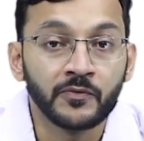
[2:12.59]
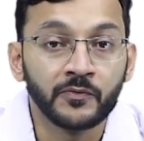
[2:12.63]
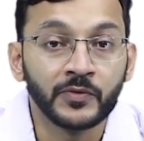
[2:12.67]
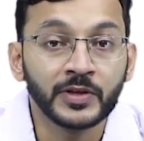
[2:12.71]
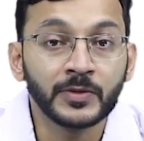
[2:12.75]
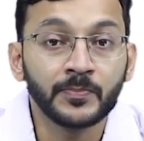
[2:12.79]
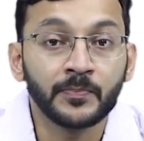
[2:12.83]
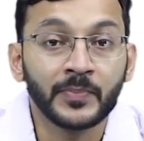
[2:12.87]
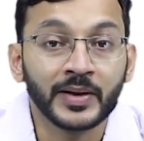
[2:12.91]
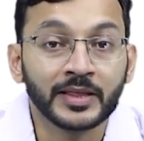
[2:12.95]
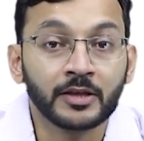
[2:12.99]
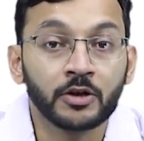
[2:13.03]

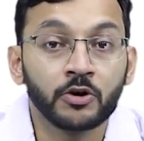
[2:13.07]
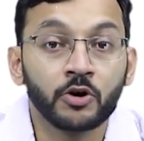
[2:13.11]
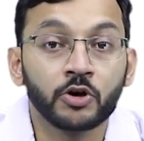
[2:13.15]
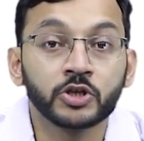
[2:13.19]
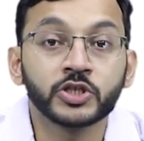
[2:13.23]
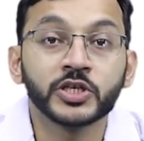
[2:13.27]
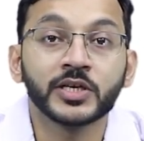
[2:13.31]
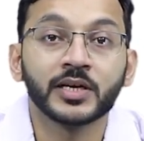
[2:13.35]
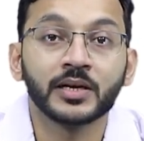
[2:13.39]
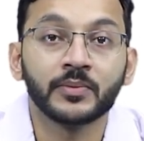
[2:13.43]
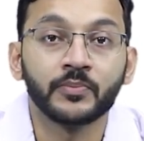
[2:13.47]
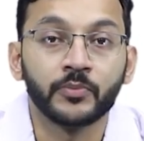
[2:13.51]
with
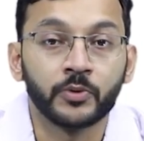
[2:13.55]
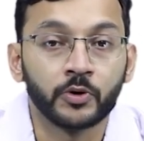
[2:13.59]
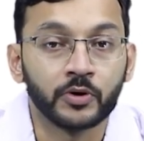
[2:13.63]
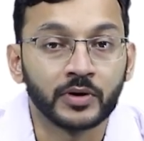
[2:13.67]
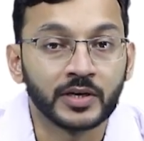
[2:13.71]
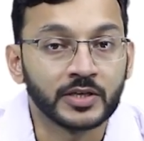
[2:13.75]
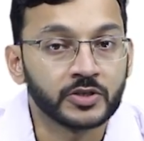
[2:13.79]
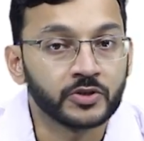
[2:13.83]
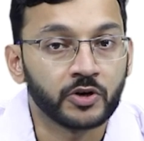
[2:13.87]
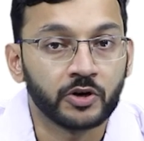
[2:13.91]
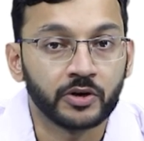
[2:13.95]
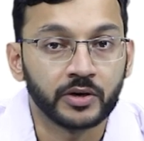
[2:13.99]
pathological
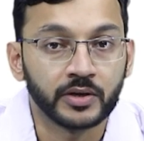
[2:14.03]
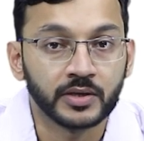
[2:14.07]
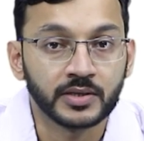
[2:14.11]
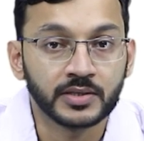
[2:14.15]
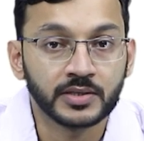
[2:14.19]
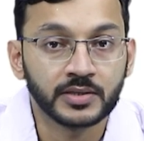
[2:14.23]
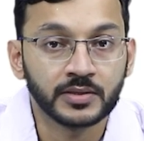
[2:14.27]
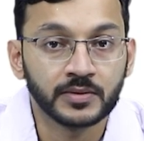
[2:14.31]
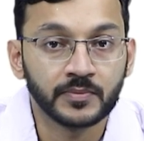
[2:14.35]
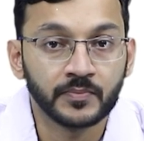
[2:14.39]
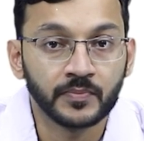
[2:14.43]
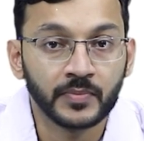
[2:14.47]
bone
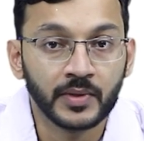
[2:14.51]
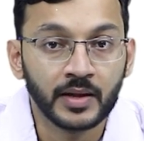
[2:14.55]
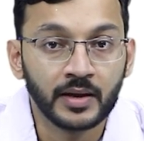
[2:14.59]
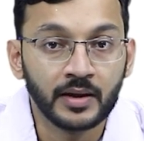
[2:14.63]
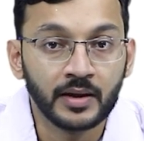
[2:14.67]
disorders